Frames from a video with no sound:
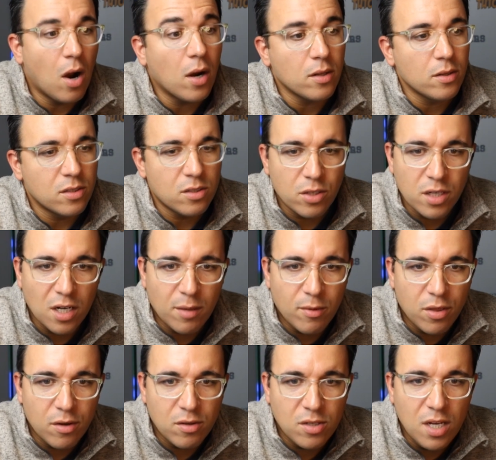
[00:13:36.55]
All right, let's look at number
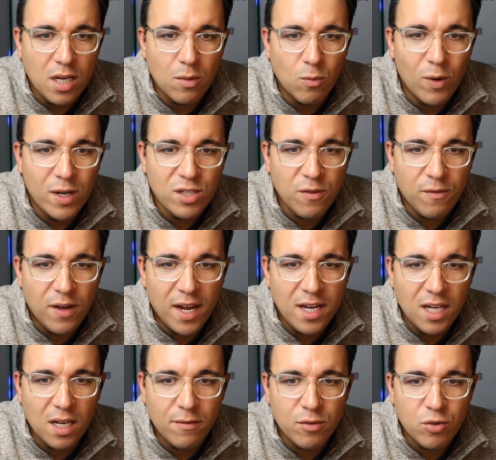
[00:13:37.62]
13. Which
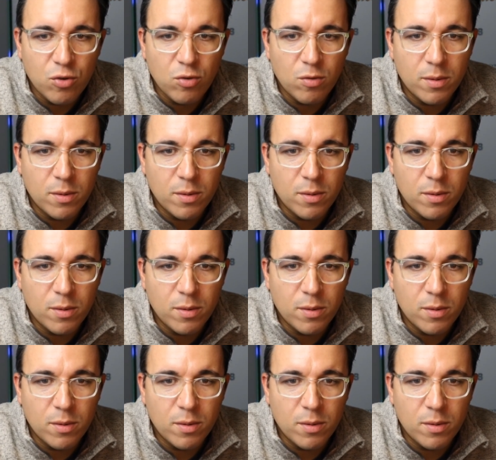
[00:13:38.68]
finding, if true,